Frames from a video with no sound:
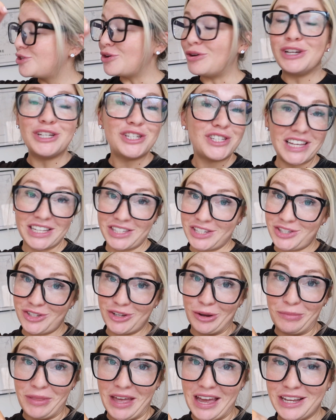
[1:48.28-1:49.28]
Sorry, I just had to
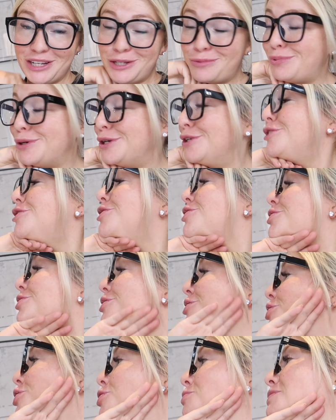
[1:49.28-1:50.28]
stop there to put
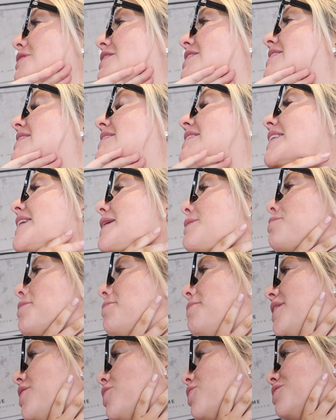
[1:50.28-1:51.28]
Cooper to sleep
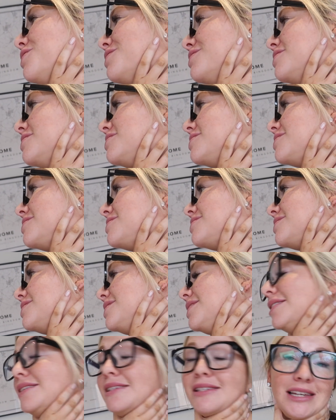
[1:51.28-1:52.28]
because
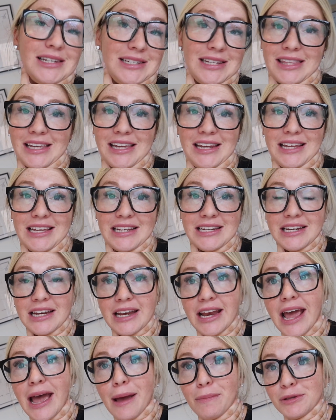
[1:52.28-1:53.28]
he decided that he needed
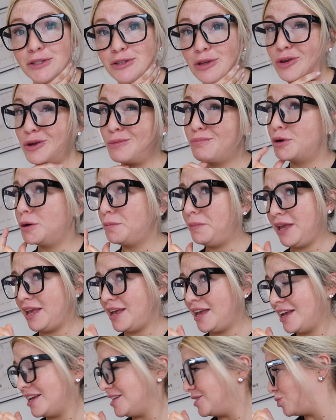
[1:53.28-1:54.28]
a nap. So you can probably
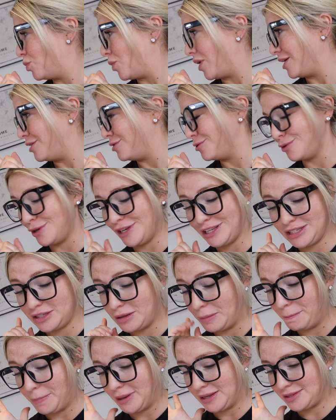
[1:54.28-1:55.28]
hear his white
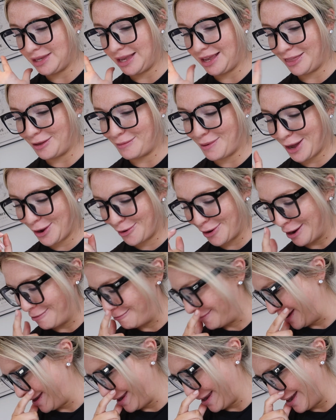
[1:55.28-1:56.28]
noise buzzing in the
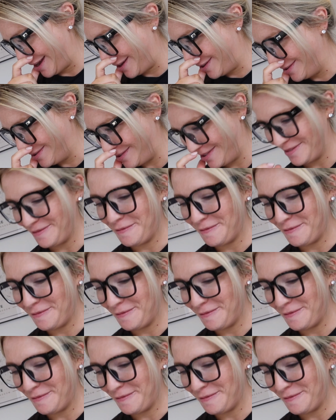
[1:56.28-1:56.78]
background right now.